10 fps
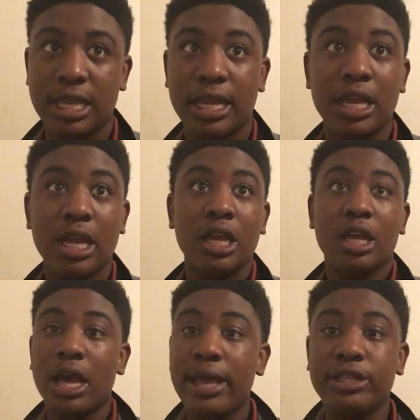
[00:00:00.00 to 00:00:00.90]
Like,
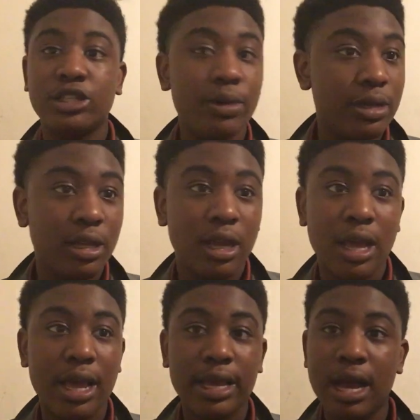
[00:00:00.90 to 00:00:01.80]
hey, Joey,
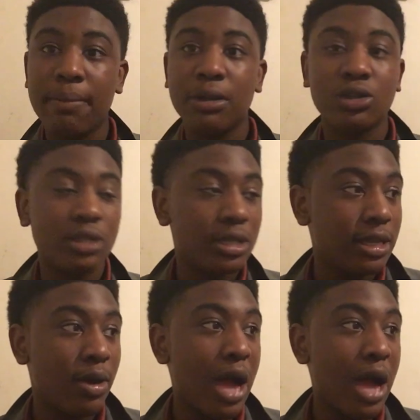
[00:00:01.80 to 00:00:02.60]
hey, Comicman06,